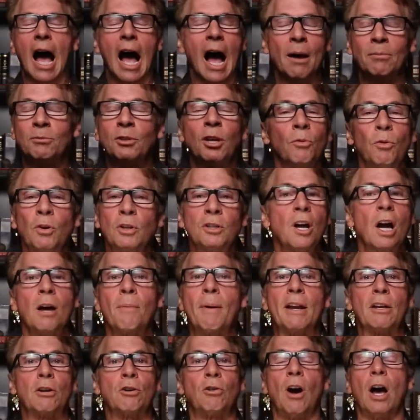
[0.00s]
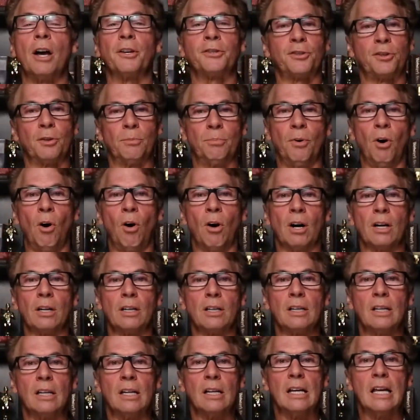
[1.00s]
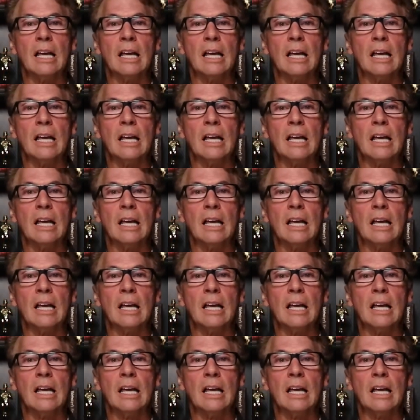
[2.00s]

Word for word: I'm t- we're talking about across the board.